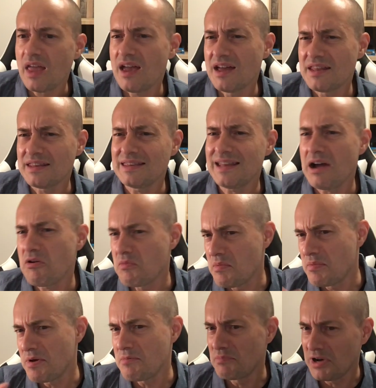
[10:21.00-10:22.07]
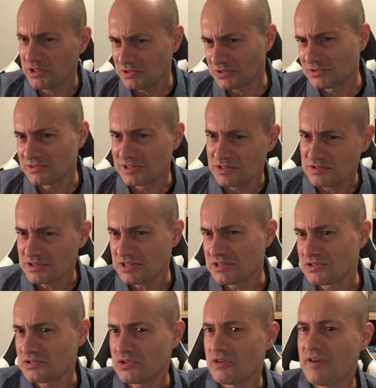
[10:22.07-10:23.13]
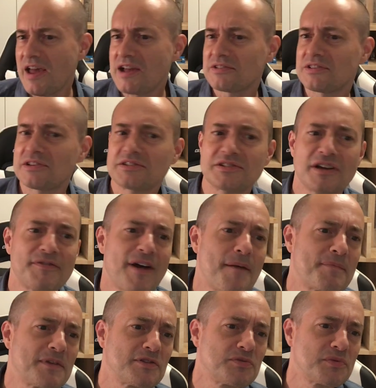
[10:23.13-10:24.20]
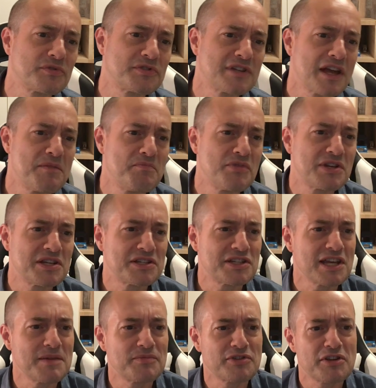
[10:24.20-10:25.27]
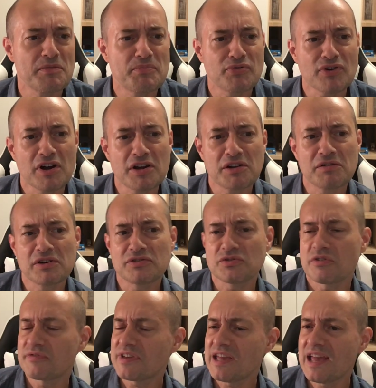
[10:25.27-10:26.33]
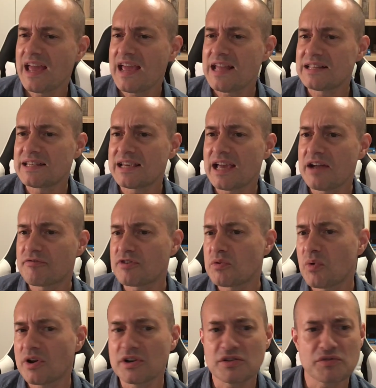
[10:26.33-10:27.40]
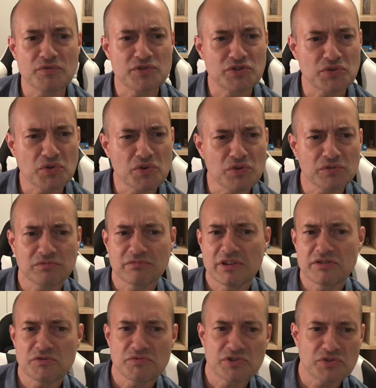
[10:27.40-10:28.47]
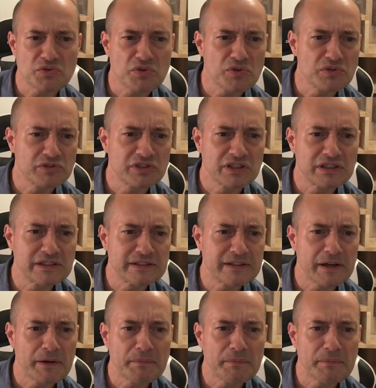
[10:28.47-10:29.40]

and now I'm a bit muddled. There's a lot of hectic stuff happening towards the end, but it seems that the piranha are sort of eating everyone at the resort. There's a resort, and